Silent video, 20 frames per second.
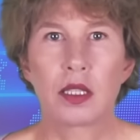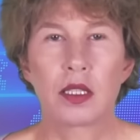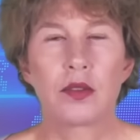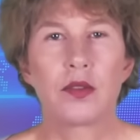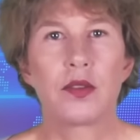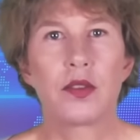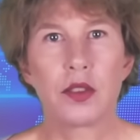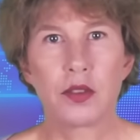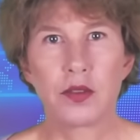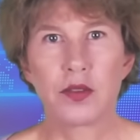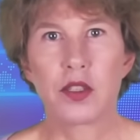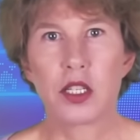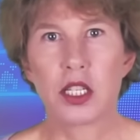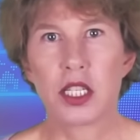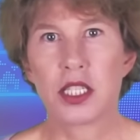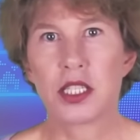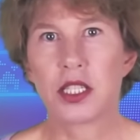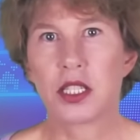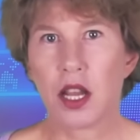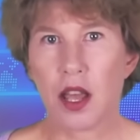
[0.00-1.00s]
The
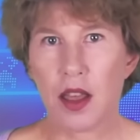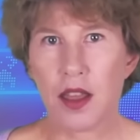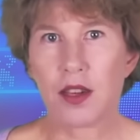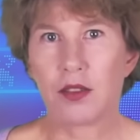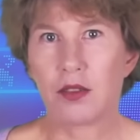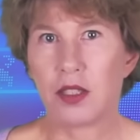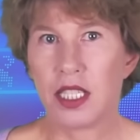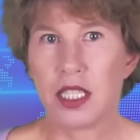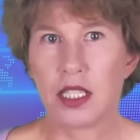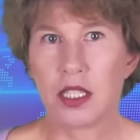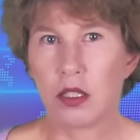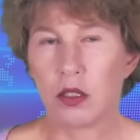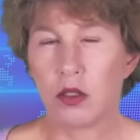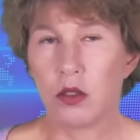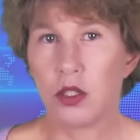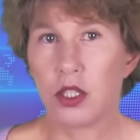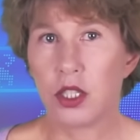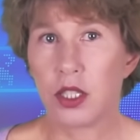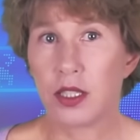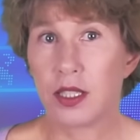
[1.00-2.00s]
first three
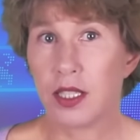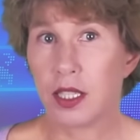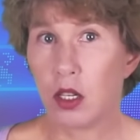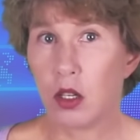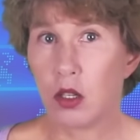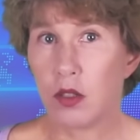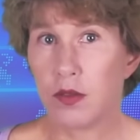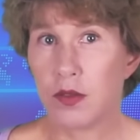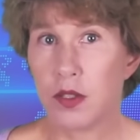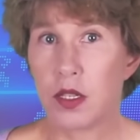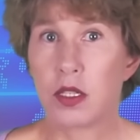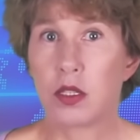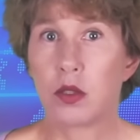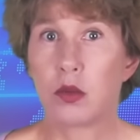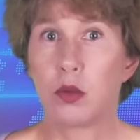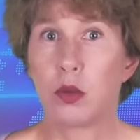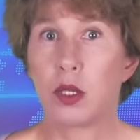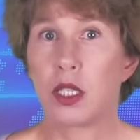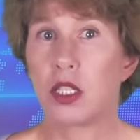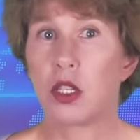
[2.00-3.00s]
solutions it offered
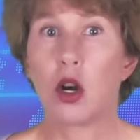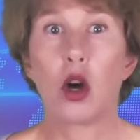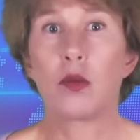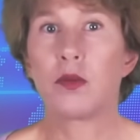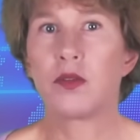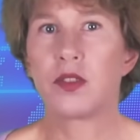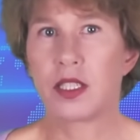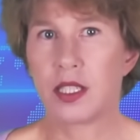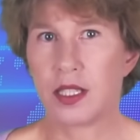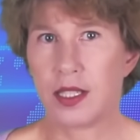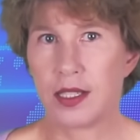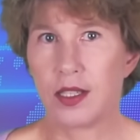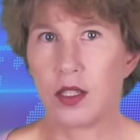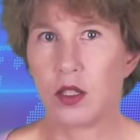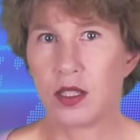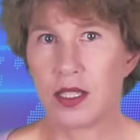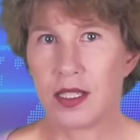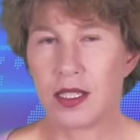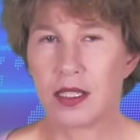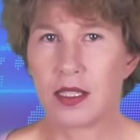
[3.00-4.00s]
were obvious
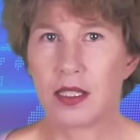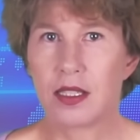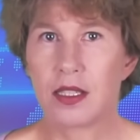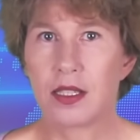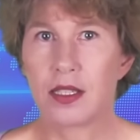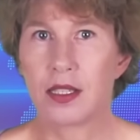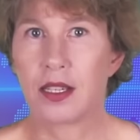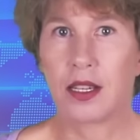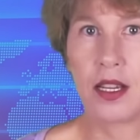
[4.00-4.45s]
nonsense.